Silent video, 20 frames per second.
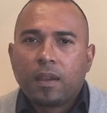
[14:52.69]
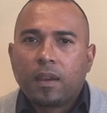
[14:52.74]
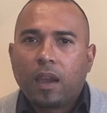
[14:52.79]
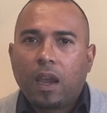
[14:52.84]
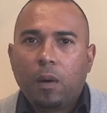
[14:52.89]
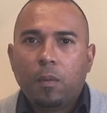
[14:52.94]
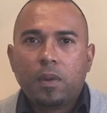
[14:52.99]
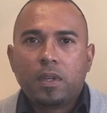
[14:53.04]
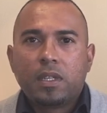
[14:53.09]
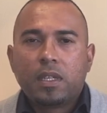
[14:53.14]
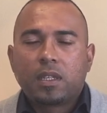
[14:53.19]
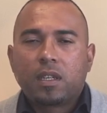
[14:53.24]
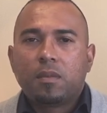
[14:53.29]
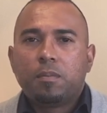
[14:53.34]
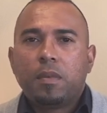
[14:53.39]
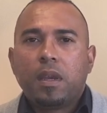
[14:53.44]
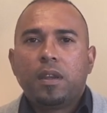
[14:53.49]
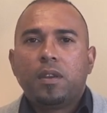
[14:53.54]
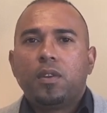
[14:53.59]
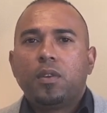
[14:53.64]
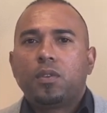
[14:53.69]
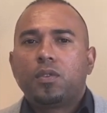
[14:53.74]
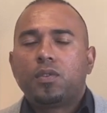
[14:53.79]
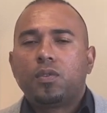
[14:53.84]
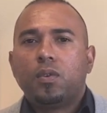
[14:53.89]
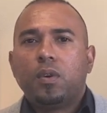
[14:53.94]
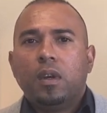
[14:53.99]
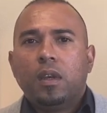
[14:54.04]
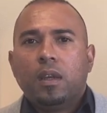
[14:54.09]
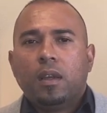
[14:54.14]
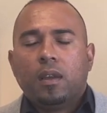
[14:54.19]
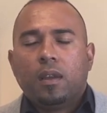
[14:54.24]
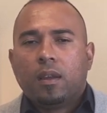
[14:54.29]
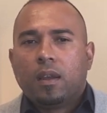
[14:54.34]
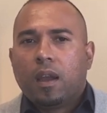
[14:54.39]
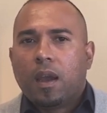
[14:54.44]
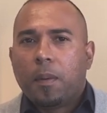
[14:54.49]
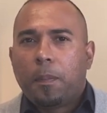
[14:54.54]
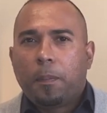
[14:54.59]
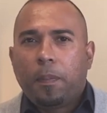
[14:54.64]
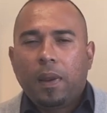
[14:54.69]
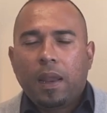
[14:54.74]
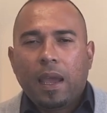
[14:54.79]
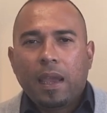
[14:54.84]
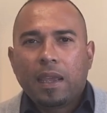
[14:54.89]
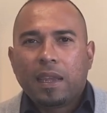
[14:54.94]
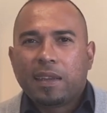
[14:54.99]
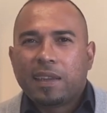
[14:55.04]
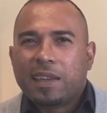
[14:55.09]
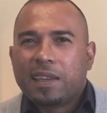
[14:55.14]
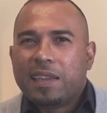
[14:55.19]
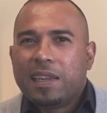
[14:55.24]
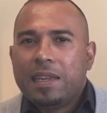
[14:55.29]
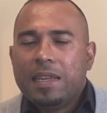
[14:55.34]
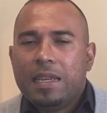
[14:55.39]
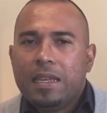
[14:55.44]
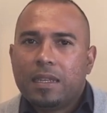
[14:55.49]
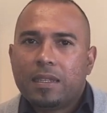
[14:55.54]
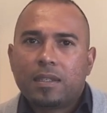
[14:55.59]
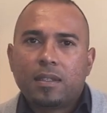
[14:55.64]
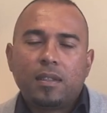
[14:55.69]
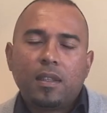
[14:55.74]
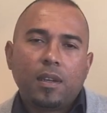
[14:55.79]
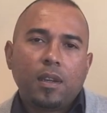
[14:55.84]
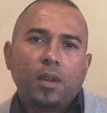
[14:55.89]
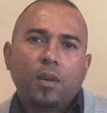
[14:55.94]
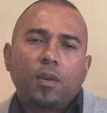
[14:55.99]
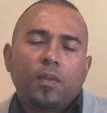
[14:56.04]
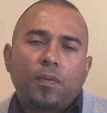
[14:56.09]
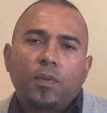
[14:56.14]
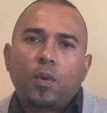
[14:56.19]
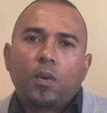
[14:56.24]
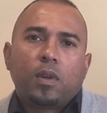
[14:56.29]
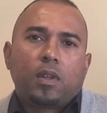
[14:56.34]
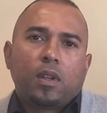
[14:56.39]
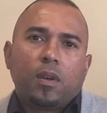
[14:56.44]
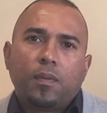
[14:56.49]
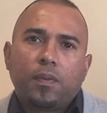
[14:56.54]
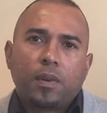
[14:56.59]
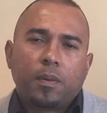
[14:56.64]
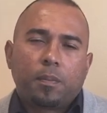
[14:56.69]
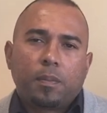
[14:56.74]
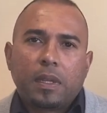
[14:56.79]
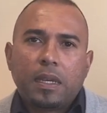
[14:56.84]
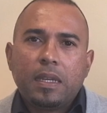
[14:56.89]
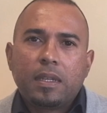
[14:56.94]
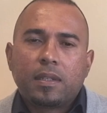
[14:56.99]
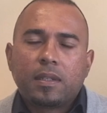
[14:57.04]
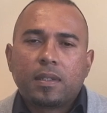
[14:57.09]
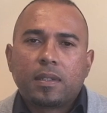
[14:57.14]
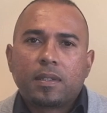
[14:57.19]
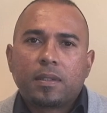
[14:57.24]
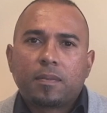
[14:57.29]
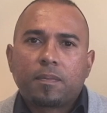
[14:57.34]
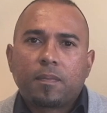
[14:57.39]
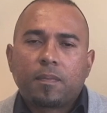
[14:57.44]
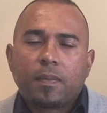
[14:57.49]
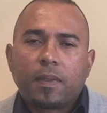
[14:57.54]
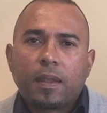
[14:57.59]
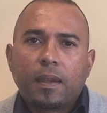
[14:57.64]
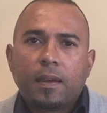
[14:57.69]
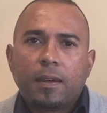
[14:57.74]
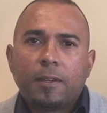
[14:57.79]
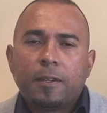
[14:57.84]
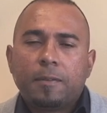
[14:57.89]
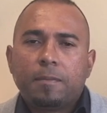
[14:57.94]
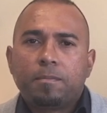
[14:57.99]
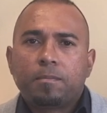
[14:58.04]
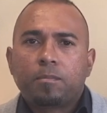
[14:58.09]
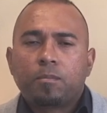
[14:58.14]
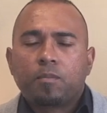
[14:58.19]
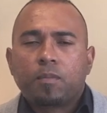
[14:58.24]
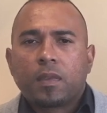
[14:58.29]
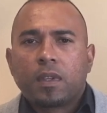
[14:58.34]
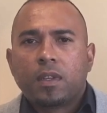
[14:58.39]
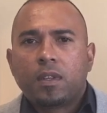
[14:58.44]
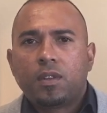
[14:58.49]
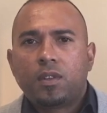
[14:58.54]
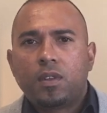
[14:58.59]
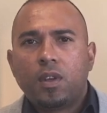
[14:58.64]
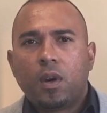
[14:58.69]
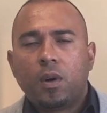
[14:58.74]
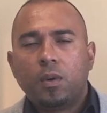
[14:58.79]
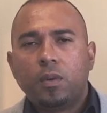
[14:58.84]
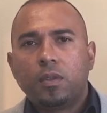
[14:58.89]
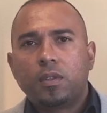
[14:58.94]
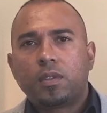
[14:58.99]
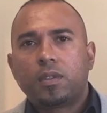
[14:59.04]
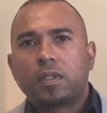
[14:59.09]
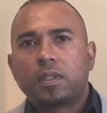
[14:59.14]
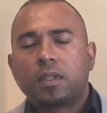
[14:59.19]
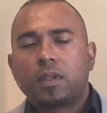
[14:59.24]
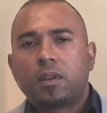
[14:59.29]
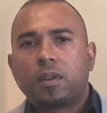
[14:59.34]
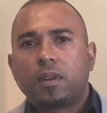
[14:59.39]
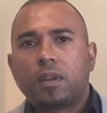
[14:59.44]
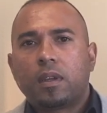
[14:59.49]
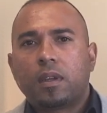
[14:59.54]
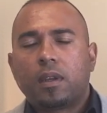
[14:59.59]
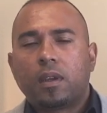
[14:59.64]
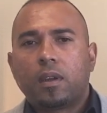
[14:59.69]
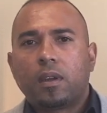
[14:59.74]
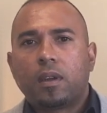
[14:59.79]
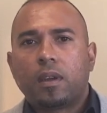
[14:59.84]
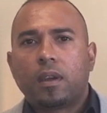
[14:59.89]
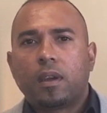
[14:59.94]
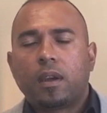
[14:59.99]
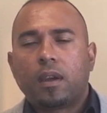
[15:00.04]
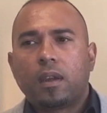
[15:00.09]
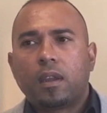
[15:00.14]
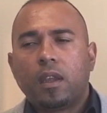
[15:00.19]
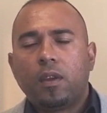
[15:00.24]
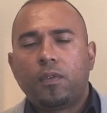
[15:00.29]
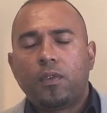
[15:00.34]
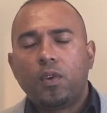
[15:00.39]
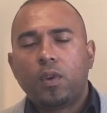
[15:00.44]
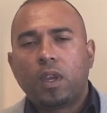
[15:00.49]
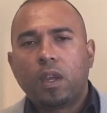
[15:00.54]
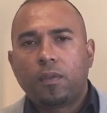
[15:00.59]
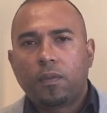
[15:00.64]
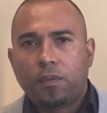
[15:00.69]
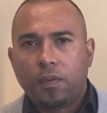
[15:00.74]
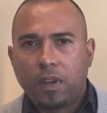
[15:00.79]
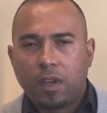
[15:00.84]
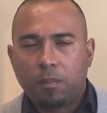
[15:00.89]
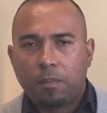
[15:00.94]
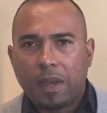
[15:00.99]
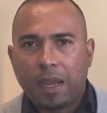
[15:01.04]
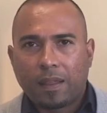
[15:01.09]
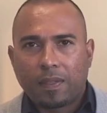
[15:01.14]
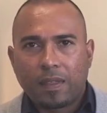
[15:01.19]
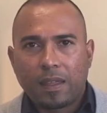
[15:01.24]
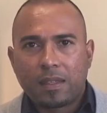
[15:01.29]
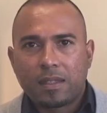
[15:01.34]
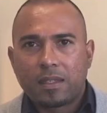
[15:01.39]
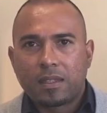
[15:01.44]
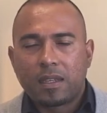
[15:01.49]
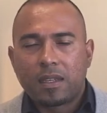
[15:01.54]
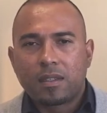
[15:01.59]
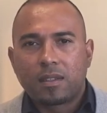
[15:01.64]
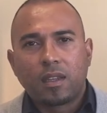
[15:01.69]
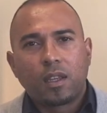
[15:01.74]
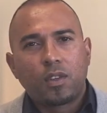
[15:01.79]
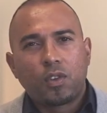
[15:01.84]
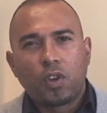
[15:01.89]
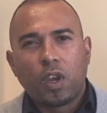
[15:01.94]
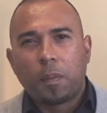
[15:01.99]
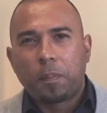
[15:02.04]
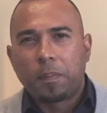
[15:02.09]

I would recommend you to apply it at least 3 or 4 different places. Don't, if you get feedback that says that your